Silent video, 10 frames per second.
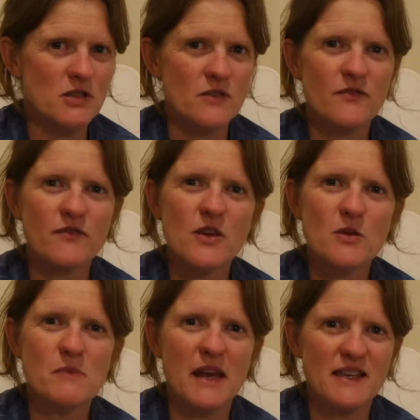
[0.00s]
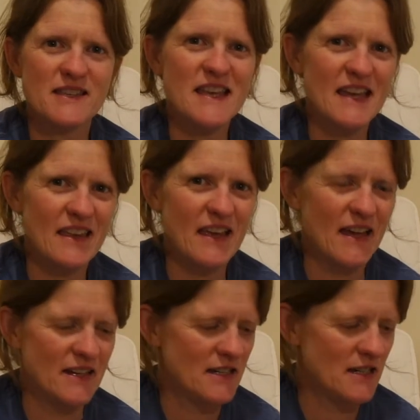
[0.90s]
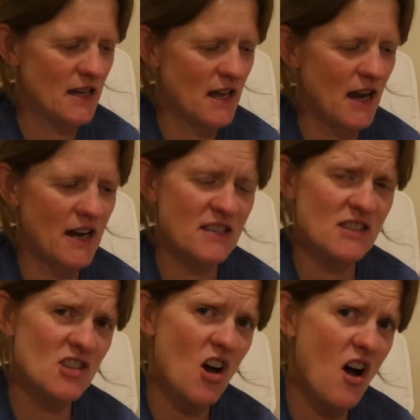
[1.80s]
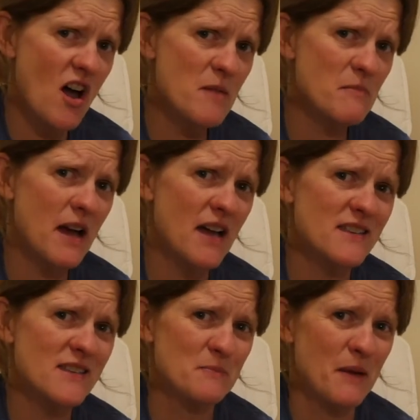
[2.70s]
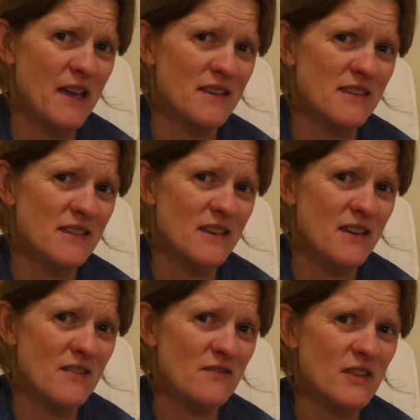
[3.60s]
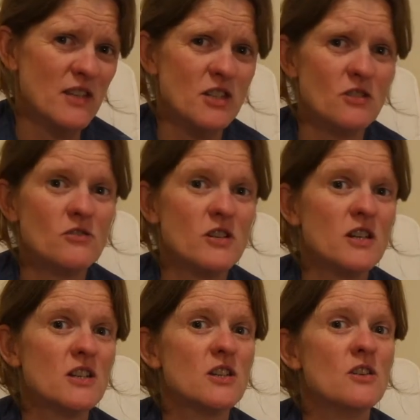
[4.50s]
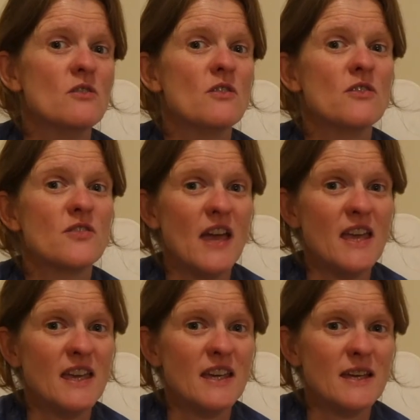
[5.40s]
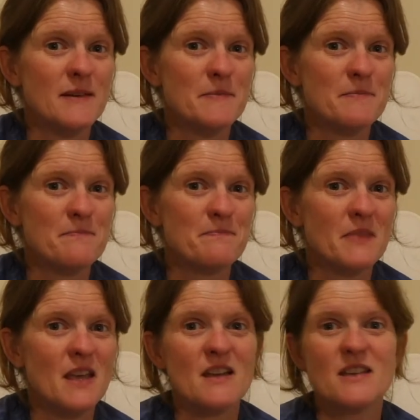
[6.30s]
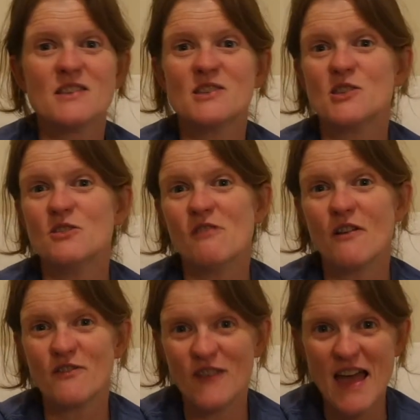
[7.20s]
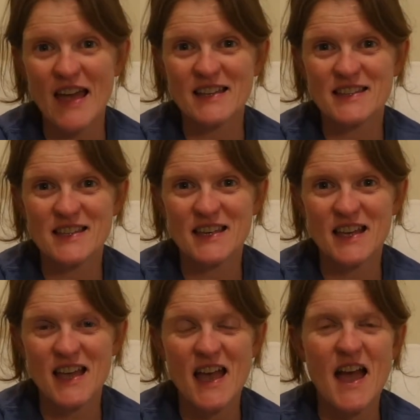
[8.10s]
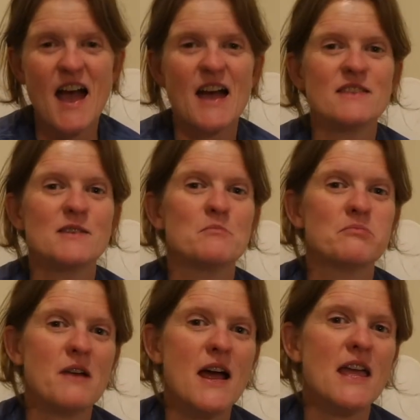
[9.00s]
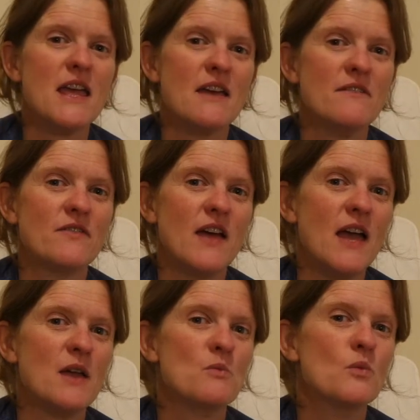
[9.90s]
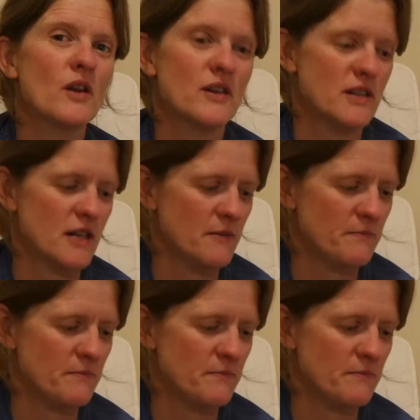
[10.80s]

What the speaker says: a few minutes near the end, and it's time and space for the children to think, to reflect, and to pray if they want to.